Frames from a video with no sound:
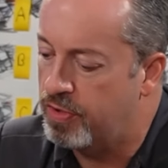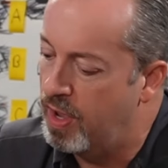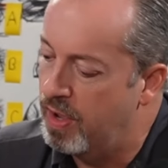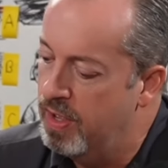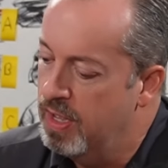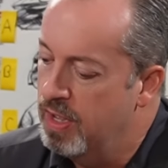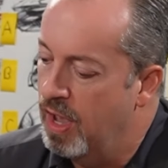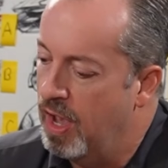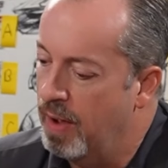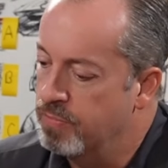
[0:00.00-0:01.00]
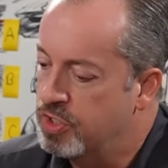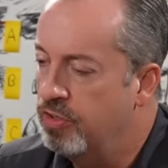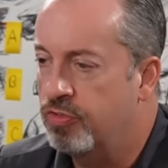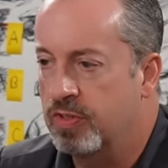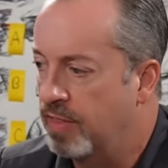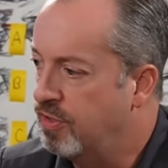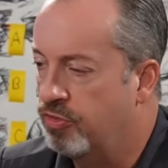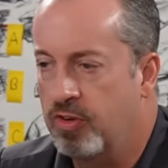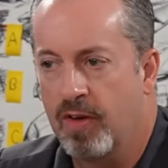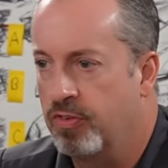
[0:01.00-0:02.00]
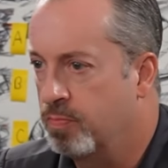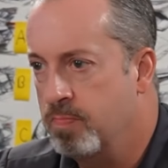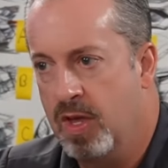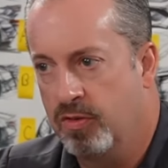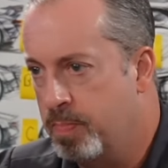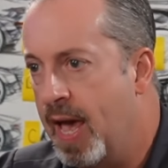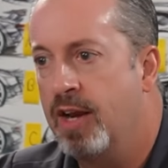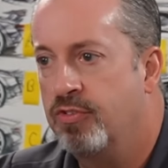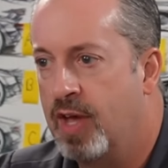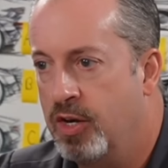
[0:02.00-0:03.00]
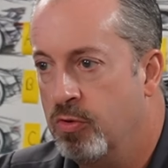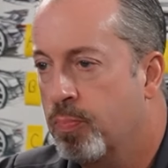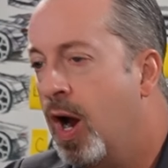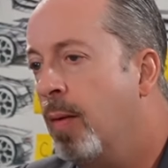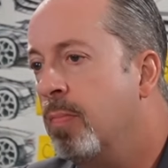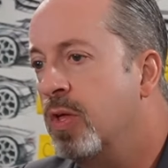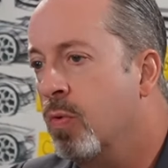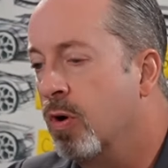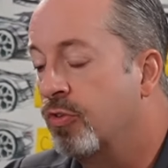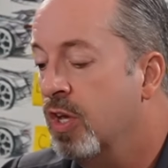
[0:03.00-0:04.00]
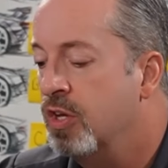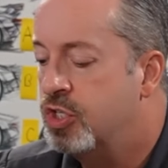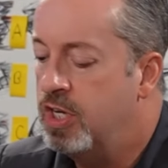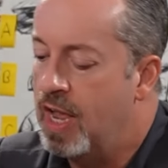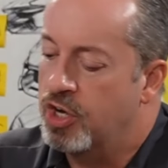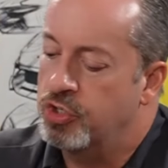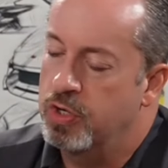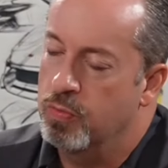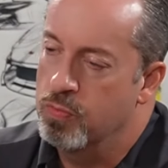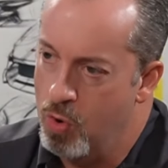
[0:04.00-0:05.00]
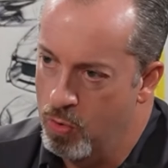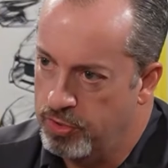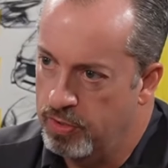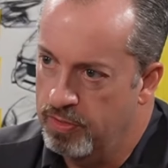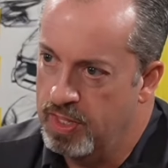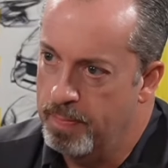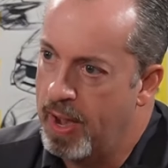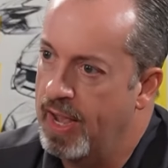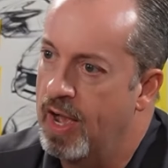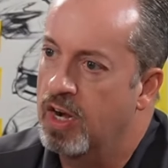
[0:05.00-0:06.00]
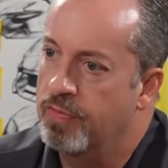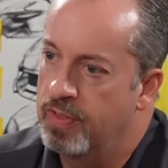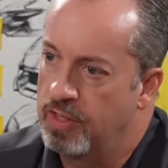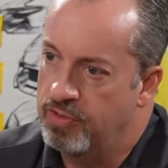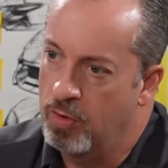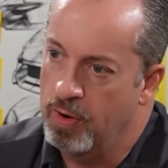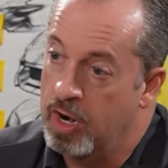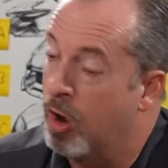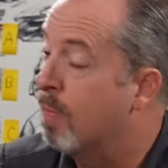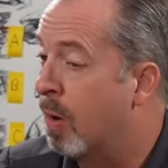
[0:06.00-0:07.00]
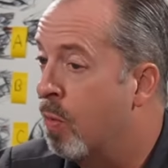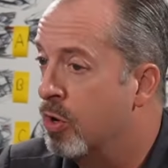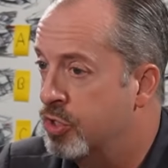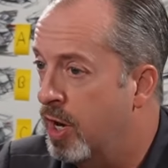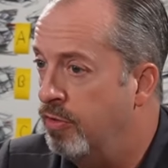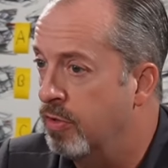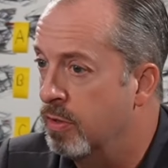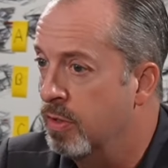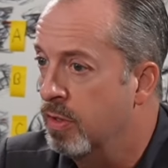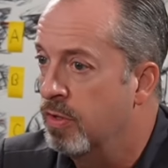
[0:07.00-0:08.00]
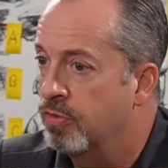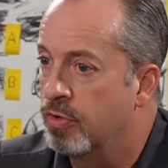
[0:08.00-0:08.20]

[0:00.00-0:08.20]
got this stuff as bad as I do, probably worse. She actually wrote the biography that's out right now about Warren Johnson. So